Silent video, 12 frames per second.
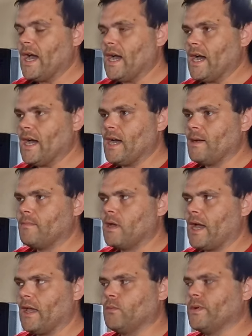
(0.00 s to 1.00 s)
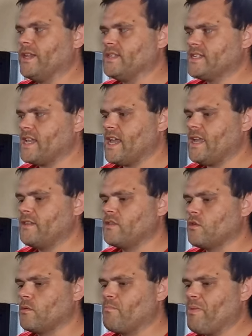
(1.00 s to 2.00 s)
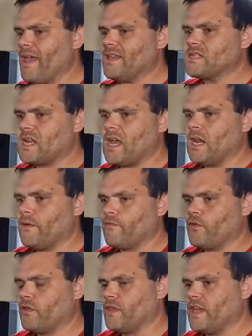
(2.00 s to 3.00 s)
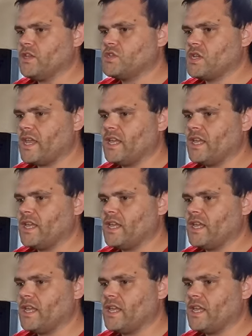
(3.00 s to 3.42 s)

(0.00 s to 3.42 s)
I will say the best color for this